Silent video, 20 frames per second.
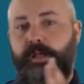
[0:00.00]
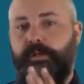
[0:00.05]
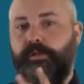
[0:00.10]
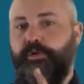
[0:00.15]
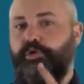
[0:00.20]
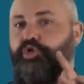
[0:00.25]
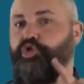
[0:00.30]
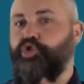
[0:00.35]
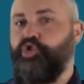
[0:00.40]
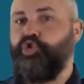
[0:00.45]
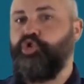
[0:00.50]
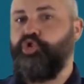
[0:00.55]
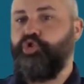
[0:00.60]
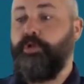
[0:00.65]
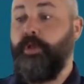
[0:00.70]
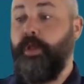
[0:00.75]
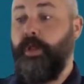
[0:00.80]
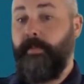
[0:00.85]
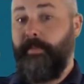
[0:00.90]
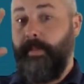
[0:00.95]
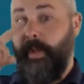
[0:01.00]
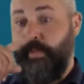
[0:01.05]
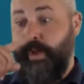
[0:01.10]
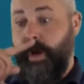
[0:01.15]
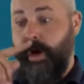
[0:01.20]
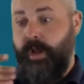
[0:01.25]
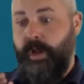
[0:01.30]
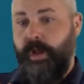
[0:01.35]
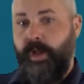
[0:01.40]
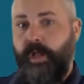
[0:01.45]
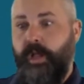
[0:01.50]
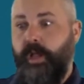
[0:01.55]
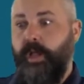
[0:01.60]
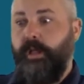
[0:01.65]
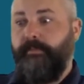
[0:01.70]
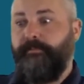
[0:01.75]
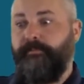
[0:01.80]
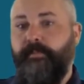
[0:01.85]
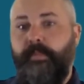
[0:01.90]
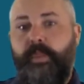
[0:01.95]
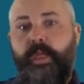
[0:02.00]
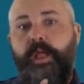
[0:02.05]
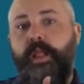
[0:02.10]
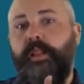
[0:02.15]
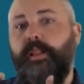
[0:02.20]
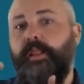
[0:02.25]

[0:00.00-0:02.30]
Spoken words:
However, it has not spread through human-to-human